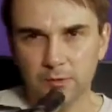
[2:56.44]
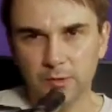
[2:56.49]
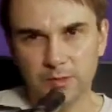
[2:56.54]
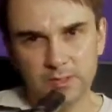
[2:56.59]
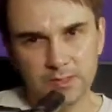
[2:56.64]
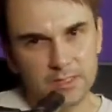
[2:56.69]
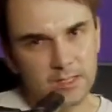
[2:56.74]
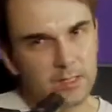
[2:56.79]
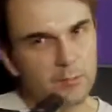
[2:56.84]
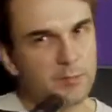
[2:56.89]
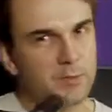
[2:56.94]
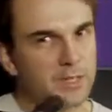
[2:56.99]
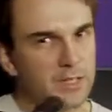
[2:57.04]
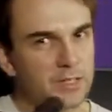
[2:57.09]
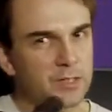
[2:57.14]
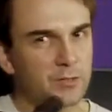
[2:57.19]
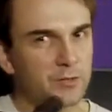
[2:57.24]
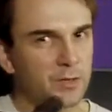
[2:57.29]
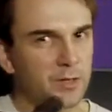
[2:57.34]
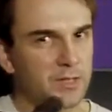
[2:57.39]
ideally, we
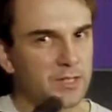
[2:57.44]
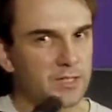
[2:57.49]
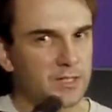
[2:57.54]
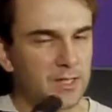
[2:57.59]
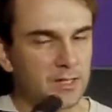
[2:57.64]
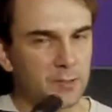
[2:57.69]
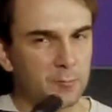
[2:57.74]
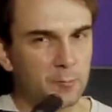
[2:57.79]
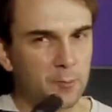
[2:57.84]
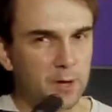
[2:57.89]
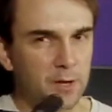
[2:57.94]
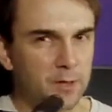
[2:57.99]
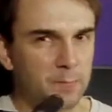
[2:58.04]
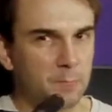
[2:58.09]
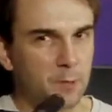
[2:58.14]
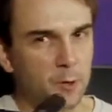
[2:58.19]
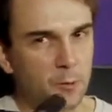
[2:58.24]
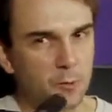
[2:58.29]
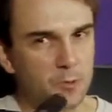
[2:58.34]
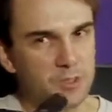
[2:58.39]
need to understand where the
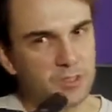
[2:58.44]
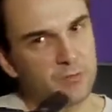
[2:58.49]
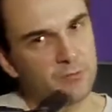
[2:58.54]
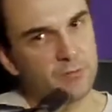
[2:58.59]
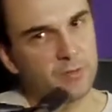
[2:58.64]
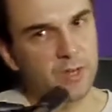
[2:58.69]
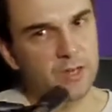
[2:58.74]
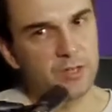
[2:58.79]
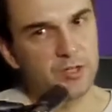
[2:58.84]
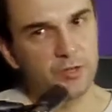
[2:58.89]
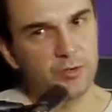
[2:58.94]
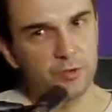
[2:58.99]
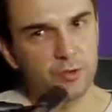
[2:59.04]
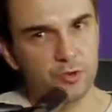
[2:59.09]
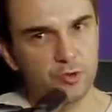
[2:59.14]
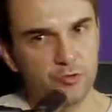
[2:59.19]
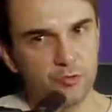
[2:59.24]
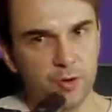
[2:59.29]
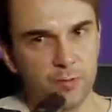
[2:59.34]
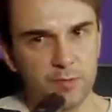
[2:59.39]
pulse is in relation to our
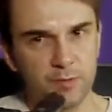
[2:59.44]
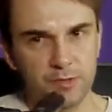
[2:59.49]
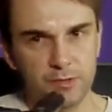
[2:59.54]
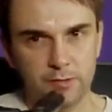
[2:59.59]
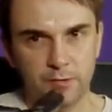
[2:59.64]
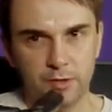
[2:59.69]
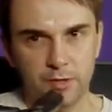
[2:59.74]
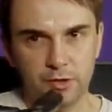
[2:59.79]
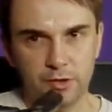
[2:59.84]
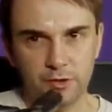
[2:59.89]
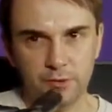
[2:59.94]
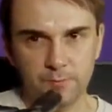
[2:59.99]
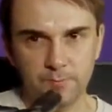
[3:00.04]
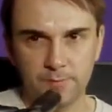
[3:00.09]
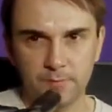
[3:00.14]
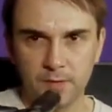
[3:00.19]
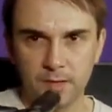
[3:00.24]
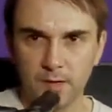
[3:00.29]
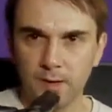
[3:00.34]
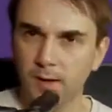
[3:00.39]
strumming direction.
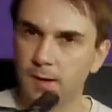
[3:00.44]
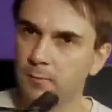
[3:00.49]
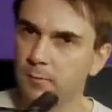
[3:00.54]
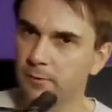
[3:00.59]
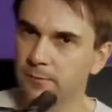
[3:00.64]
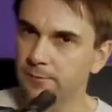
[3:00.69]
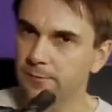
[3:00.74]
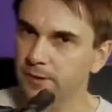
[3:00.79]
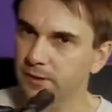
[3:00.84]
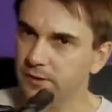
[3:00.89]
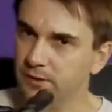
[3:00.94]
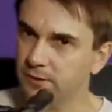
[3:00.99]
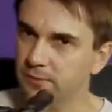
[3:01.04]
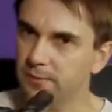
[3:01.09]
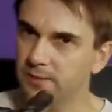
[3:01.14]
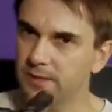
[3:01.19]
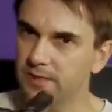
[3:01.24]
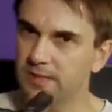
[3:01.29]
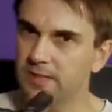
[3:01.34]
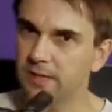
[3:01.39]
But first off,
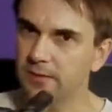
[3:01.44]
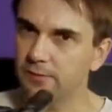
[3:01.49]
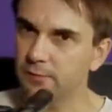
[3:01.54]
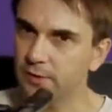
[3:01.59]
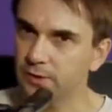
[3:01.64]
let's have a